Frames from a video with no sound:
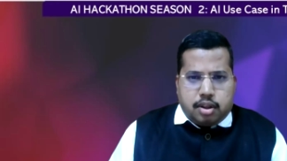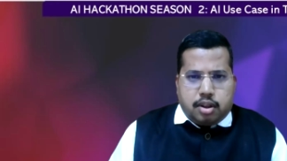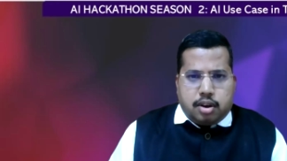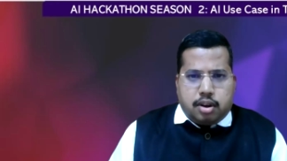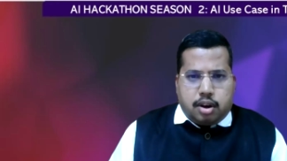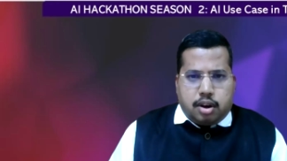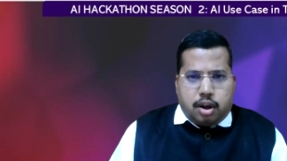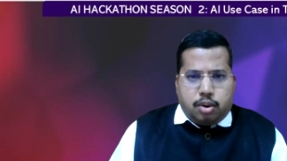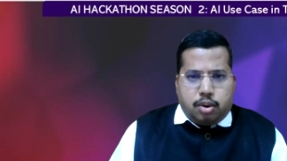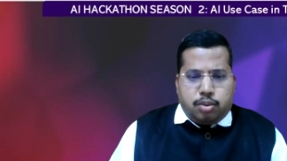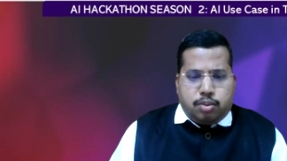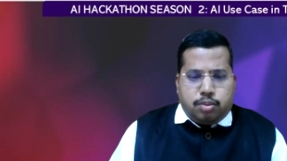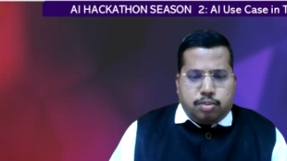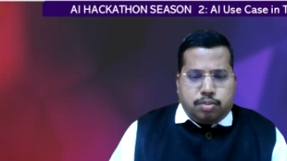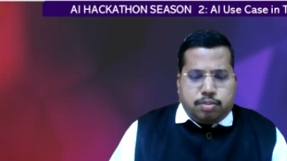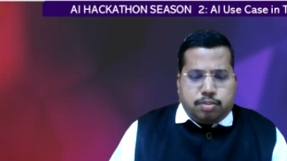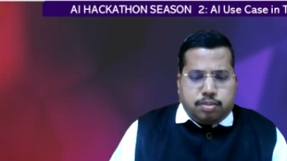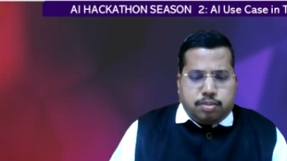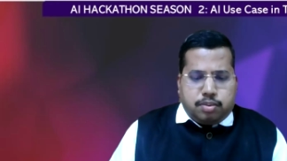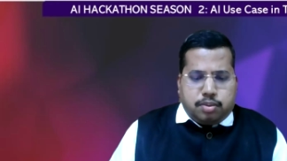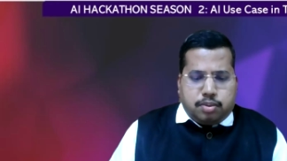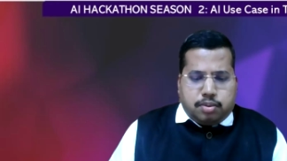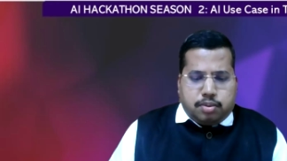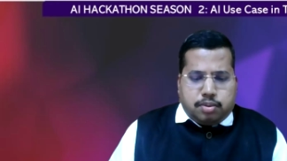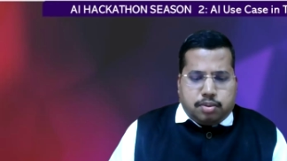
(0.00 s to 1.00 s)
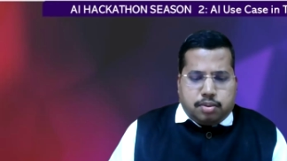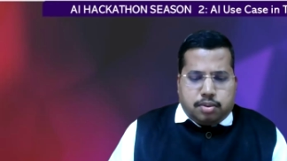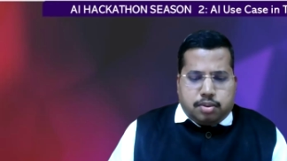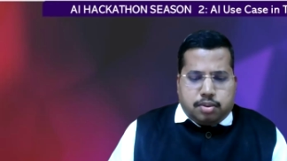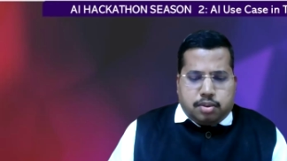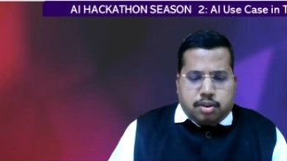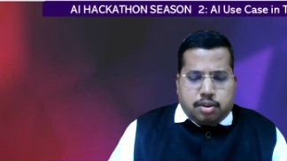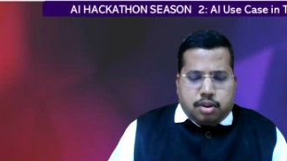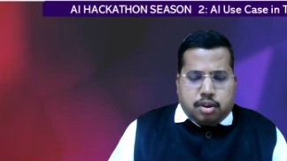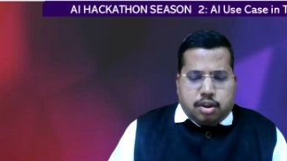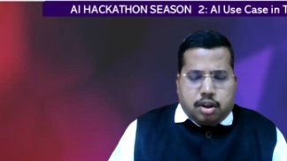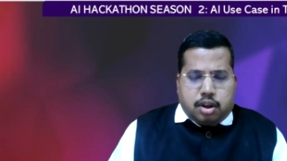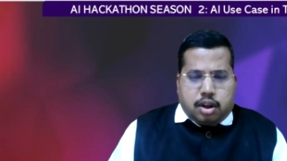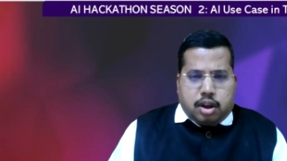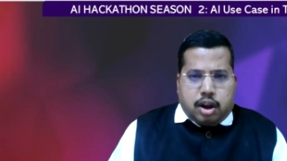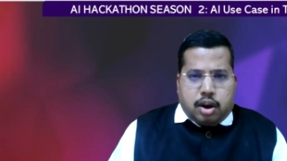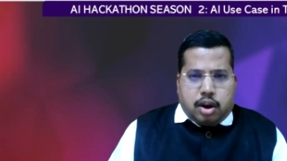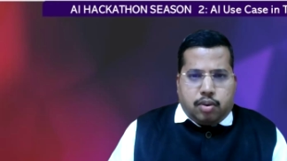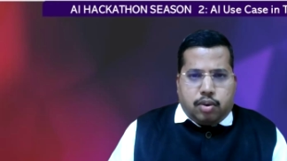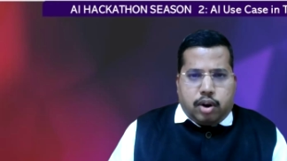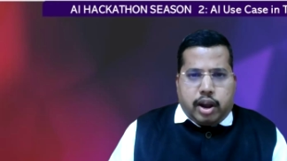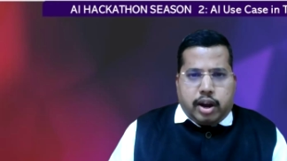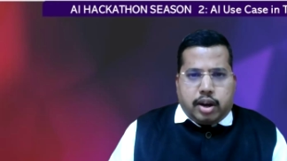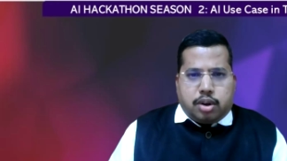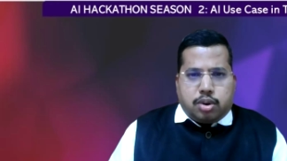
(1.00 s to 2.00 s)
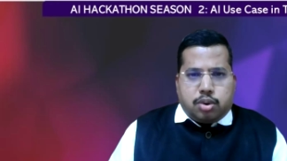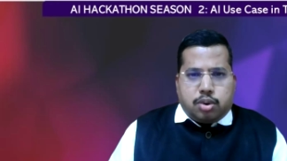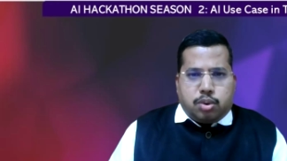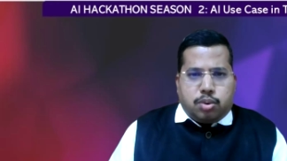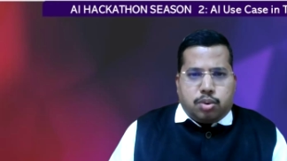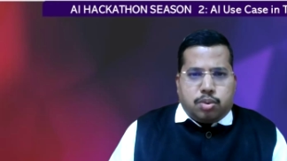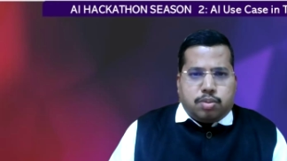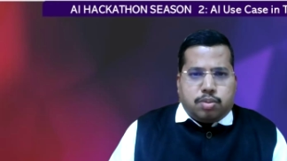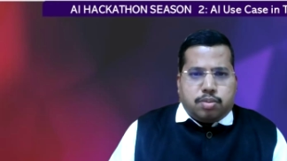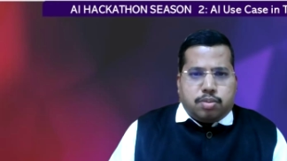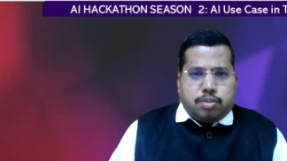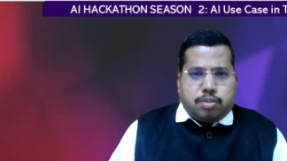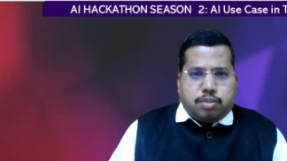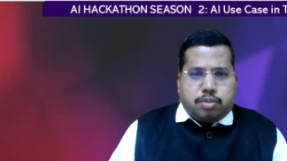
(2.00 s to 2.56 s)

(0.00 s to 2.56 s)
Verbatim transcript: Now, I would like to